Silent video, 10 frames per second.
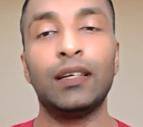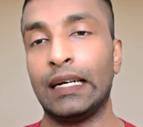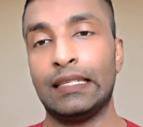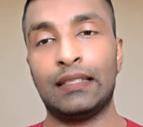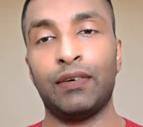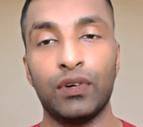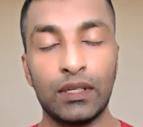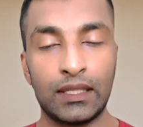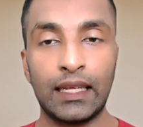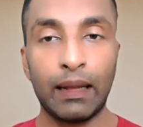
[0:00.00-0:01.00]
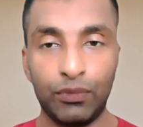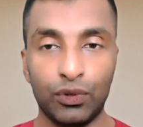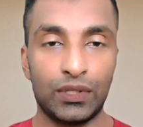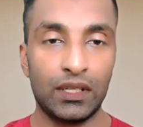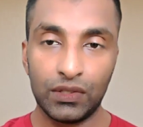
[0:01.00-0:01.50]
guys, the words that I'm
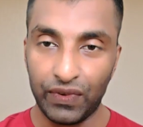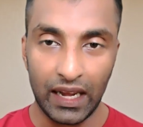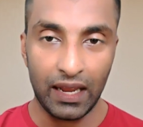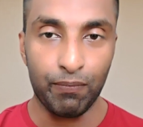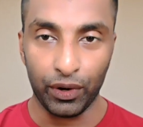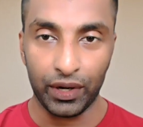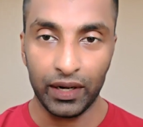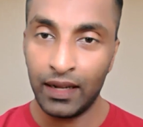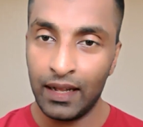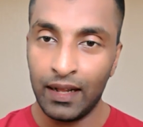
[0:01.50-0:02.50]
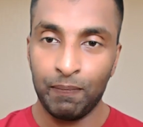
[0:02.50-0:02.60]
using is very important.